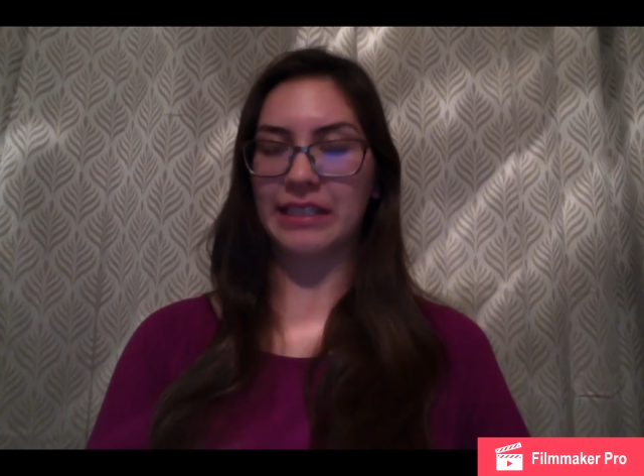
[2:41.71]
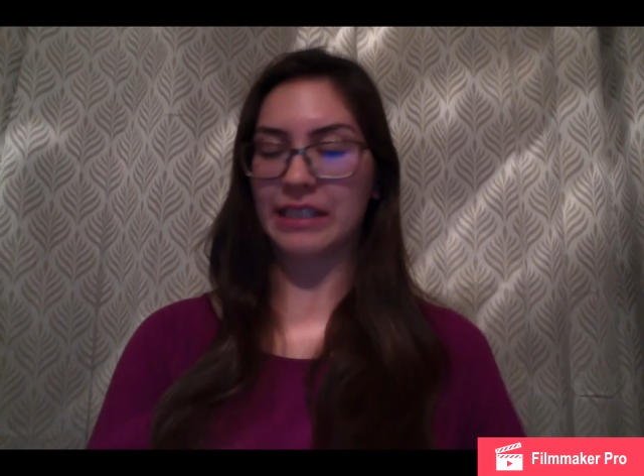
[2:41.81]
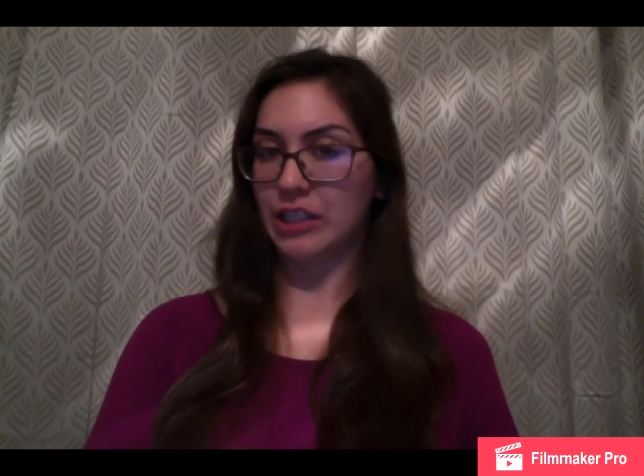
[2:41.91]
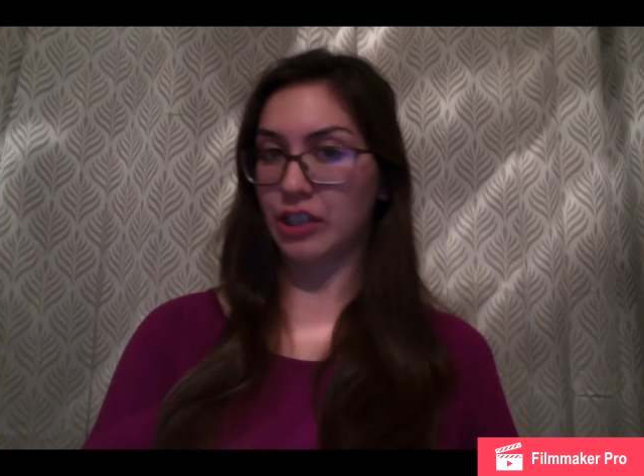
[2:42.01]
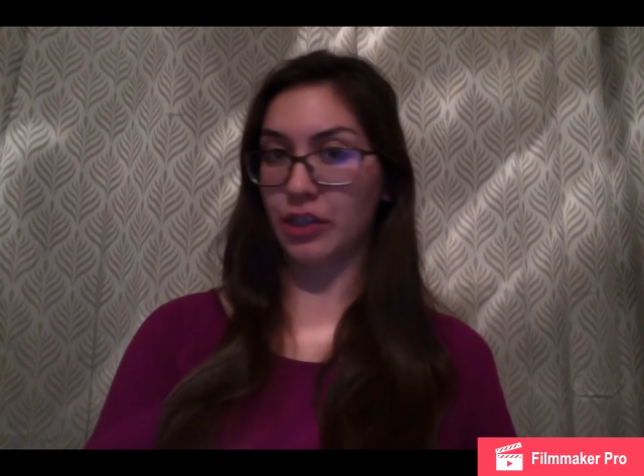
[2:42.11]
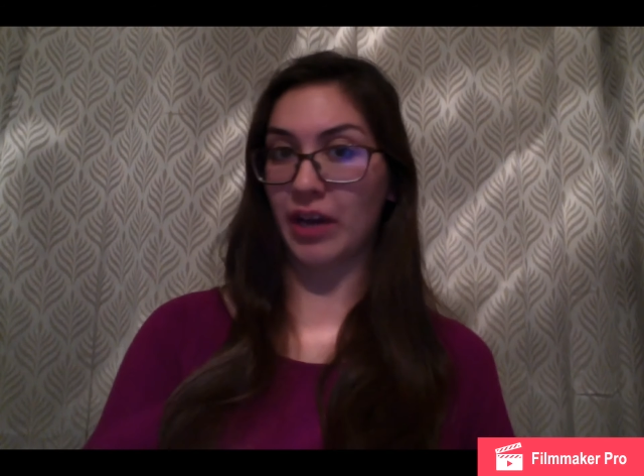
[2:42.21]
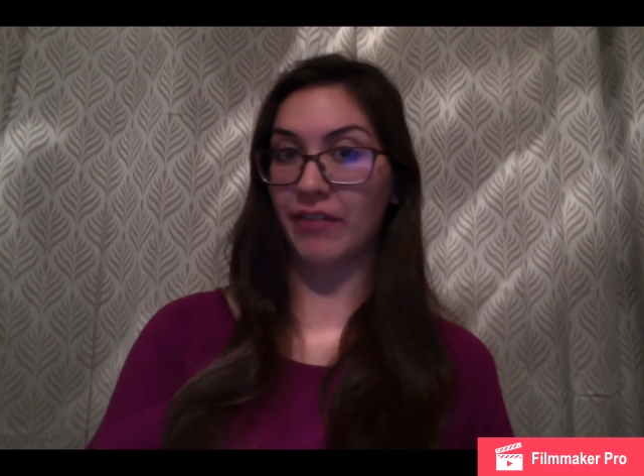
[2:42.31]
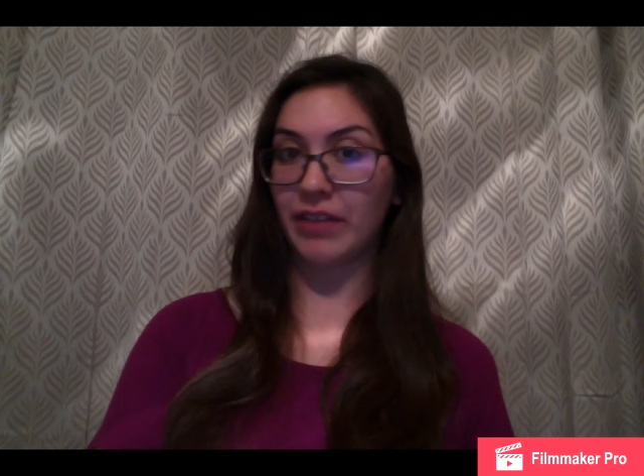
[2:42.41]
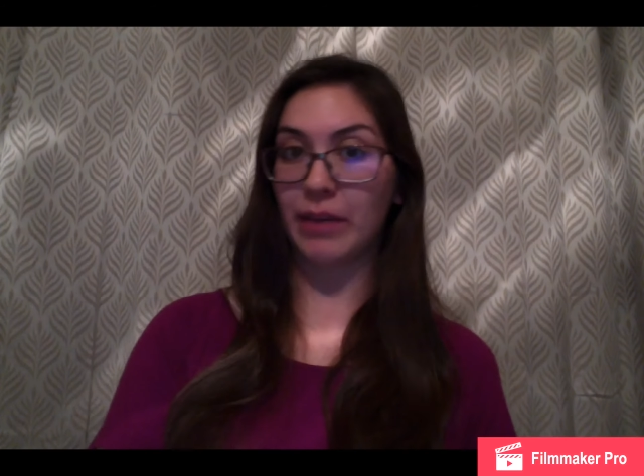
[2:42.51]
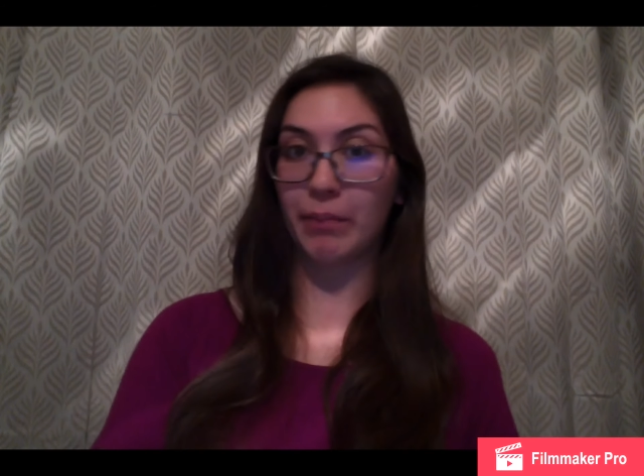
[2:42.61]
Do you have any
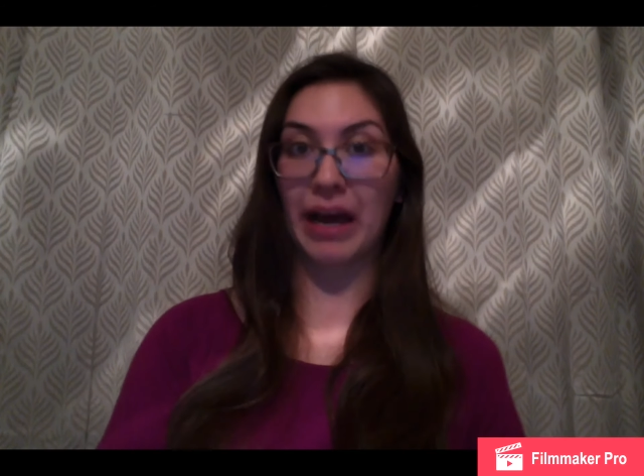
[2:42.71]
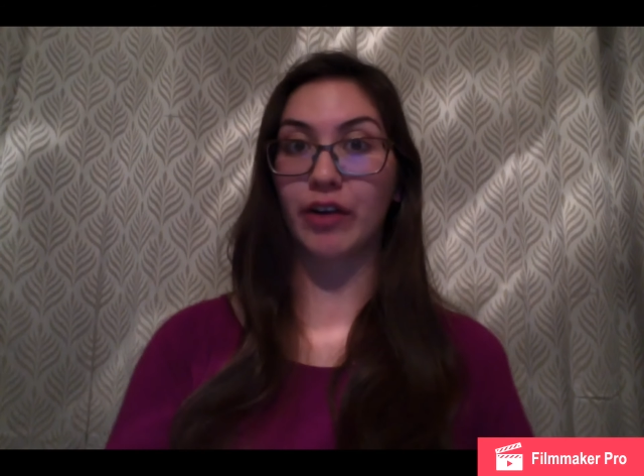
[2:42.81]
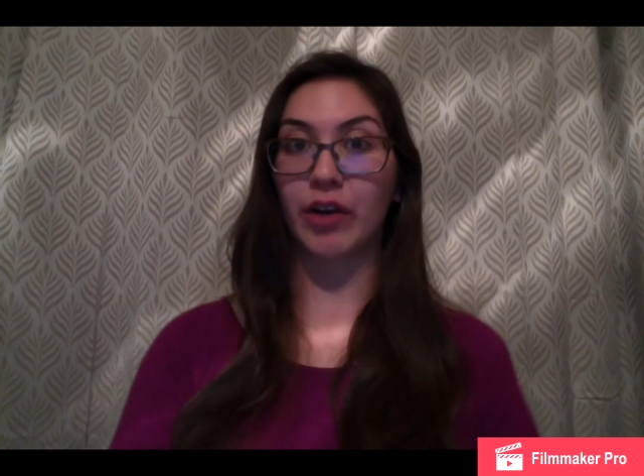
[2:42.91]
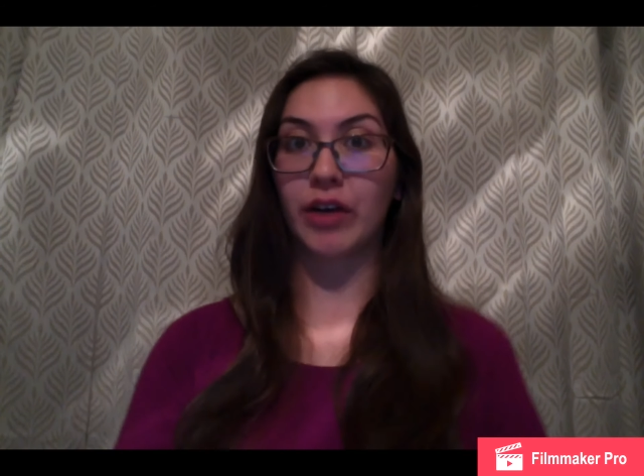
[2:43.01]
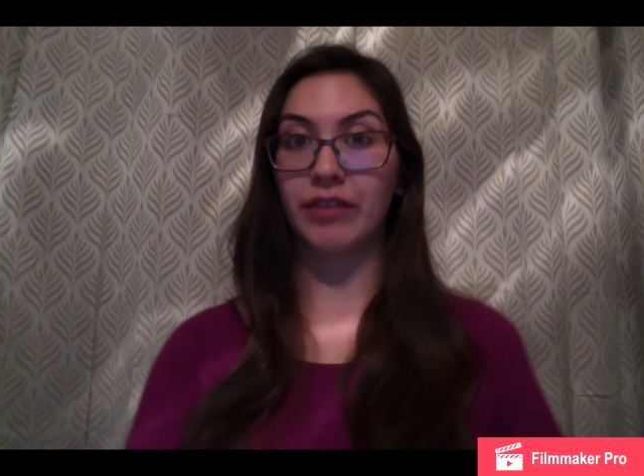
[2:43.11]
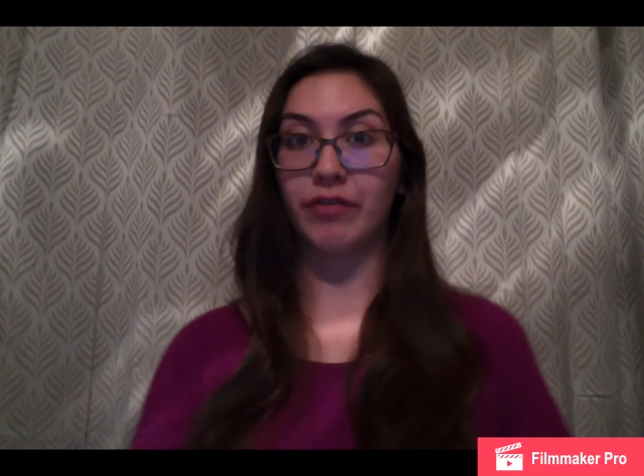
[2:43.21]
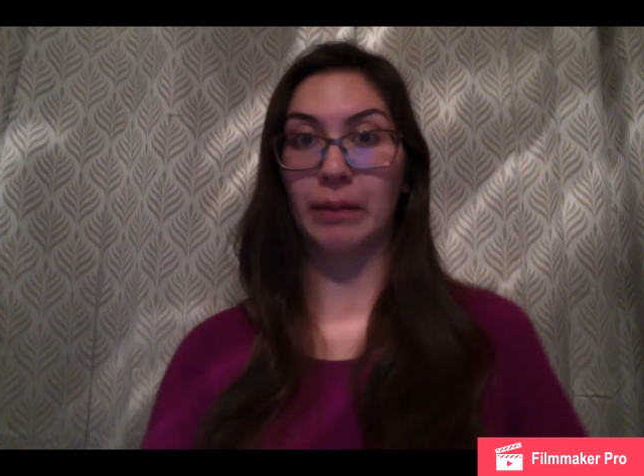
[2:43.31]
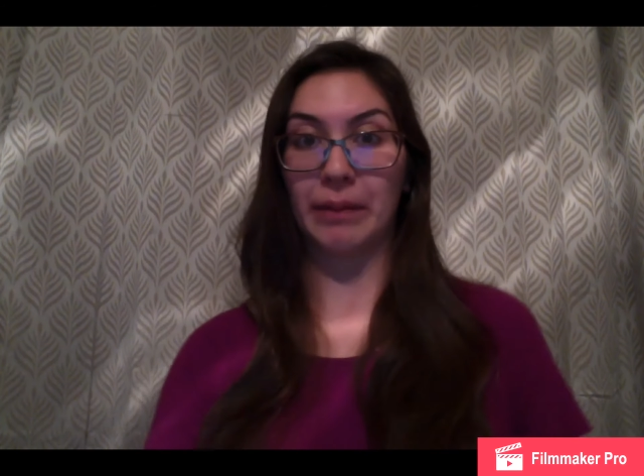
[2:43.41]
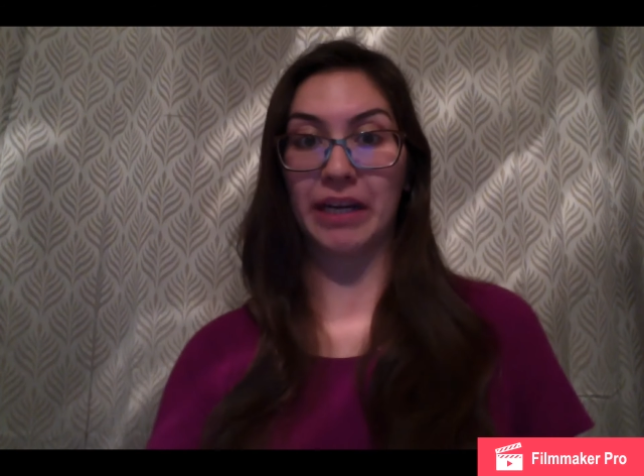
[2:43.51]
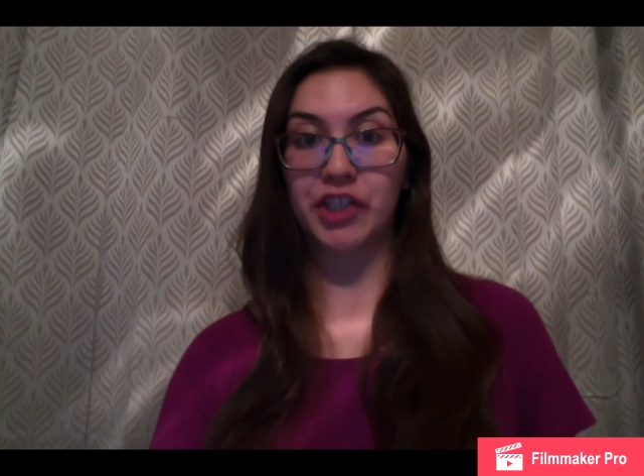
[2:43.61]
background
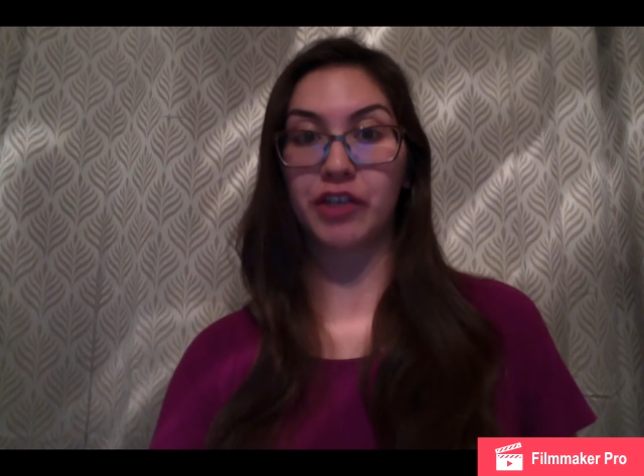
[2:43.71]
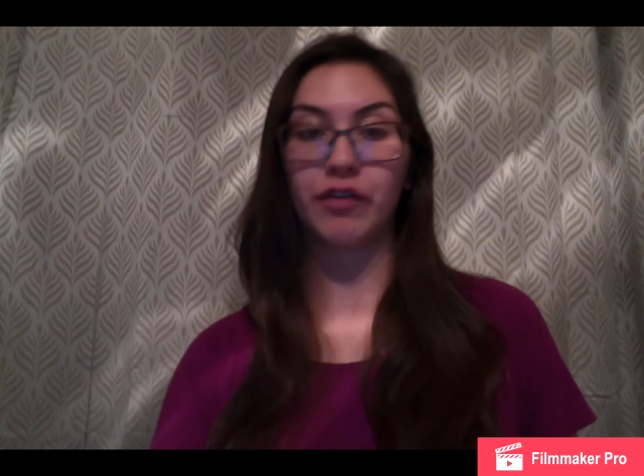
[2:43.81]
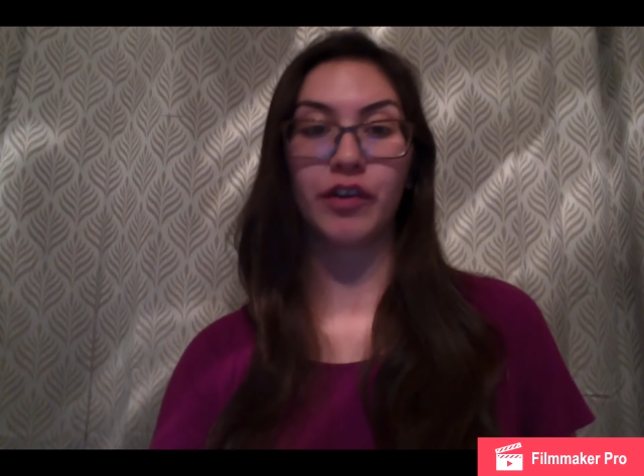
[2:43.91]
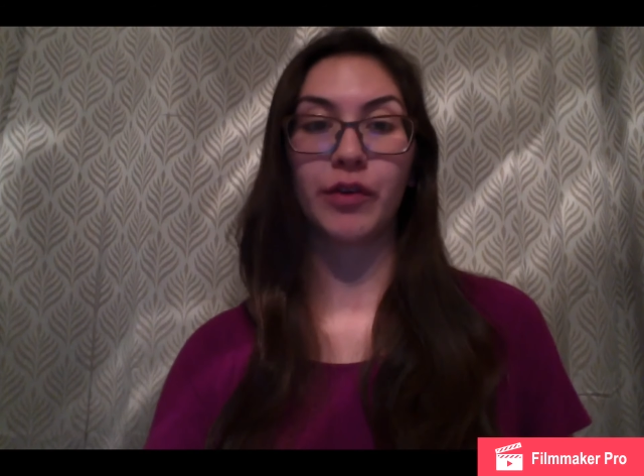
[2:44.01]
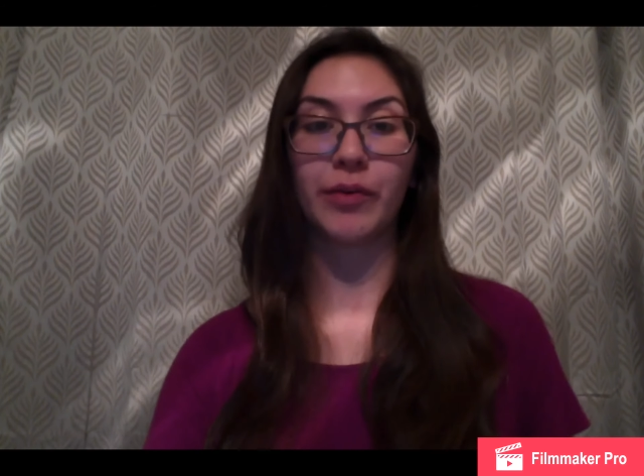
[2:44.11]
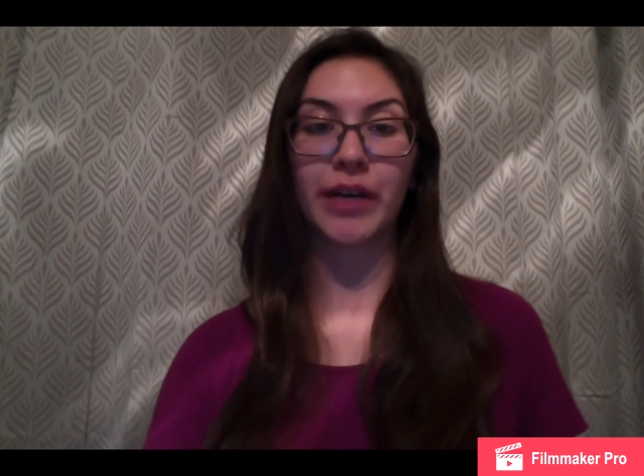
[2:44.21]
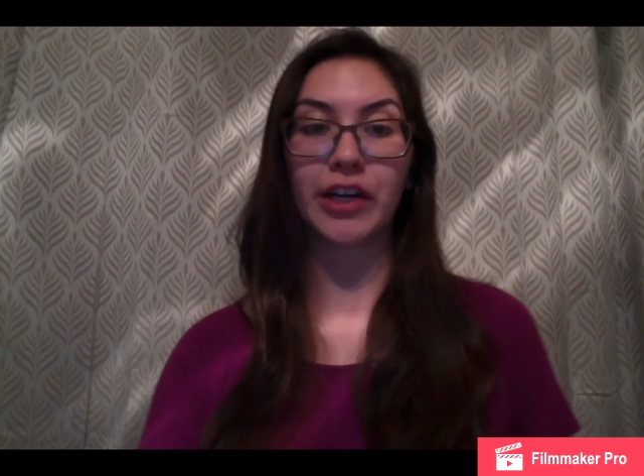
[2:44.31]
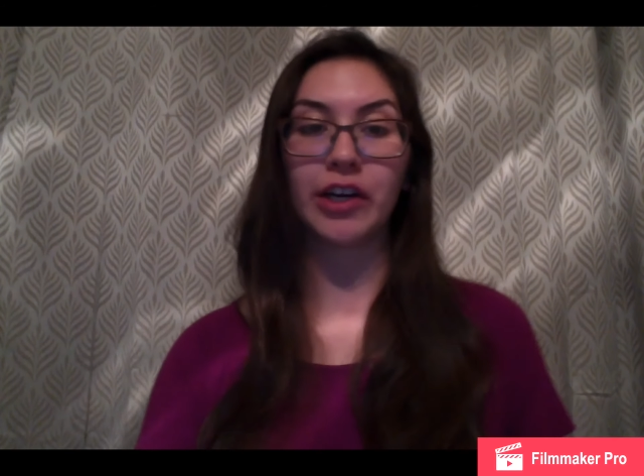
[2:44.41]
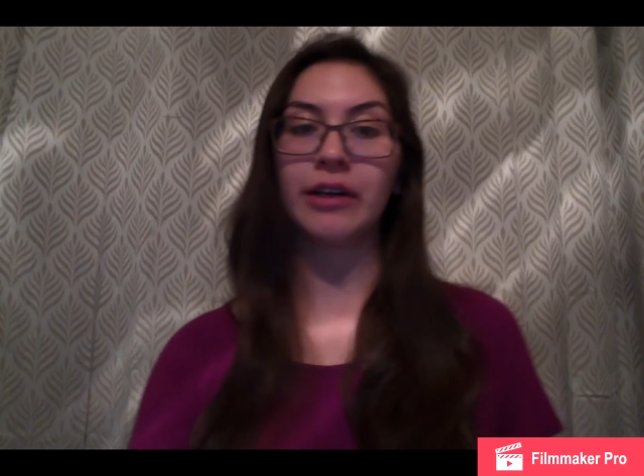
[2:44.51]
information for the reader?